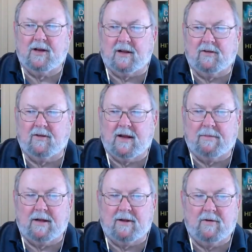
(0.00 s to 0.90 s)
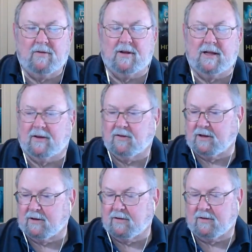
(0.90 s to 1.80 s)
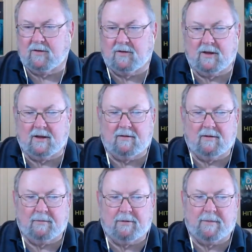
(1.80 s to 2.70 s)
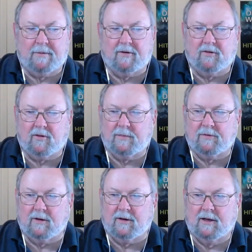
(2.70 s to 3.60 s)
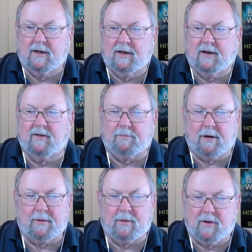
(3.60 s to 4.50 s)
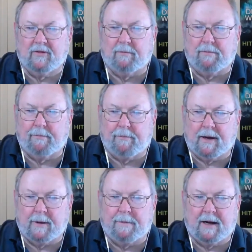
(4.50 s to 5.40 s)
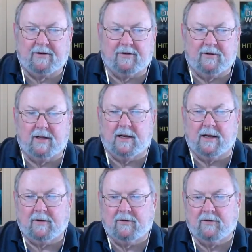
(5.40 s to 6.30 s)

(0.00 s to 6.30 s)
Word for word: It's not being used in that sense. It's uh, a proper description because it probably was a, a, box of Kleenex.